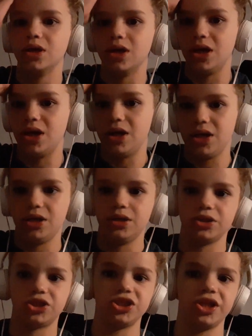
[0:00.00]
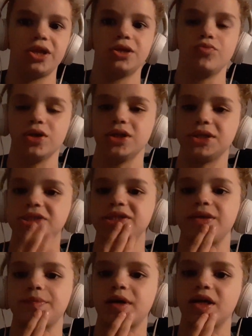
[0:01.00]
And she didn't really
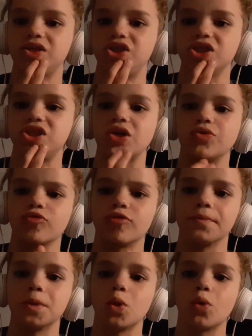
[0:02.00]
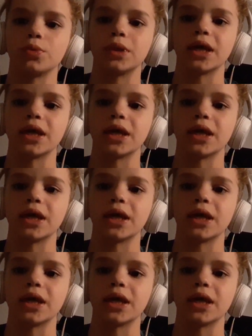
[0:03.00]
seem like just a normal old